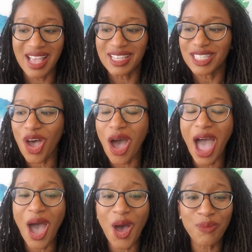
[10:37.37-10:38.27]
So
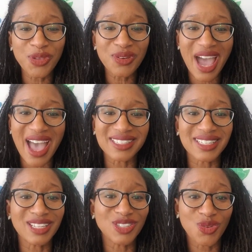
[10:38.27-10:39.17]
I hope you
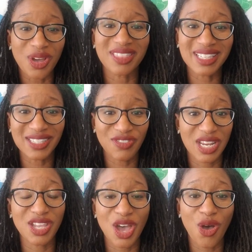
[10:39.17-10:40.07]
guys enjoyed this
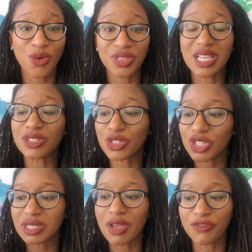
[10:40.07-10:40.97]
video. These are
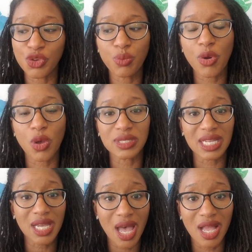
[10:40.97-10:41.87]
just a few pros
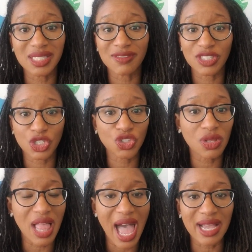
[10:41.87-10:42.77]
and cons of
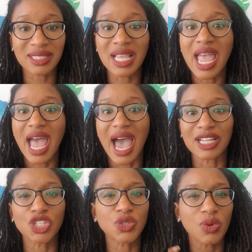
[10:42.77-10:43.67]
Sisterlocks.
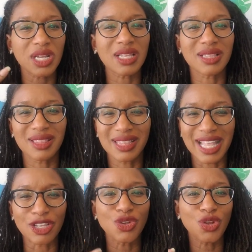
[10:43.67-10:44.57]
I just want to
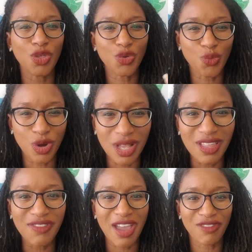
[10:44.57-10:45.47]
let you know the
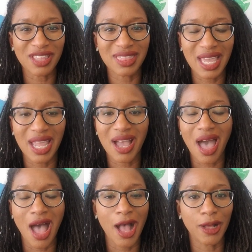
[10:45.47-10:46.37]
real of everything.
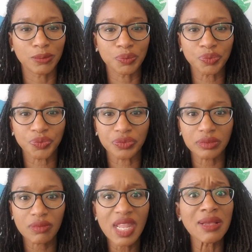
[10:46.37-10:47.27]

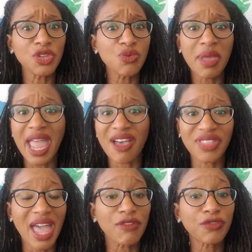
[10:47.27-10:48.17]
You may have
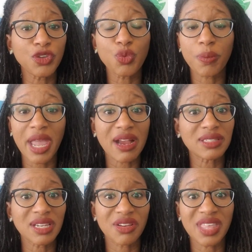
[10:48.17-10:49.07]
to have a few
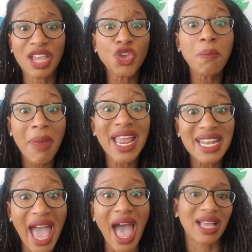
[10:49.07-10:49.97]
repairs here and there, and you may
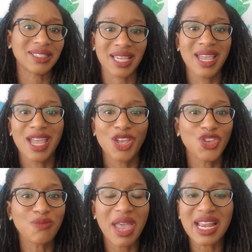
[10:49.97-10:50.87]
not.
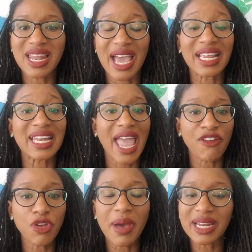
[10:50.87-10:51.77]
You may not. And
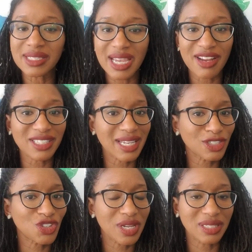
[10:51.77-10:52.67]
everybody's hair
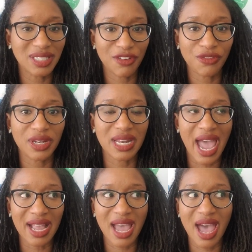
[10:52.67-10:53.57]
texture is different.
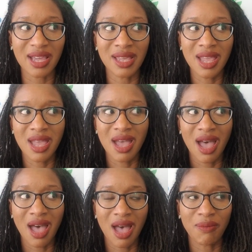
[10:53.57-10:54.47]
I got
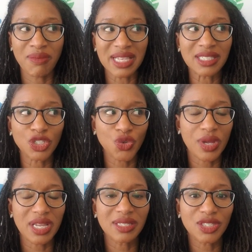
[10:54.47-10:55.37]
a message
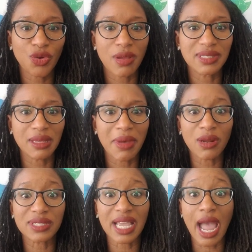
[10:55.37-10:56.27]
on Instagram.
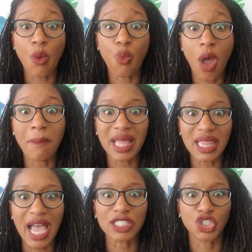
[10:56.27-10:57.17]
Somebody was like, I want my
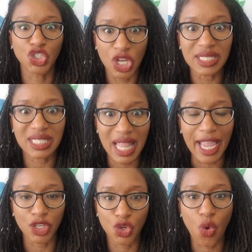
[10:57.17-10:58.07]
locks just
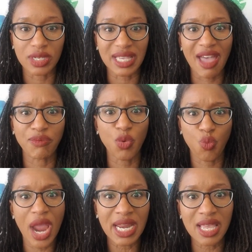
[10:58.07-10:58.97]
like yours. I've
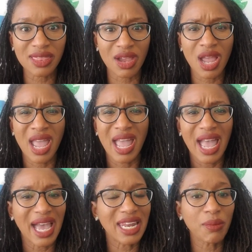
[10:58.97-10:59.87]
been waiting there.
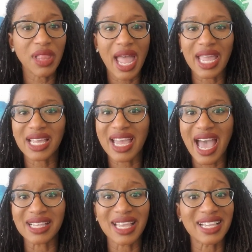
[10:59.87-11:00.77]
And I'm like,
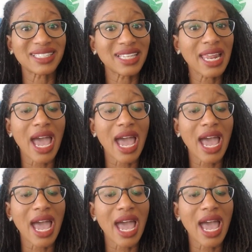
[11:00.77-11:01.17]
I said,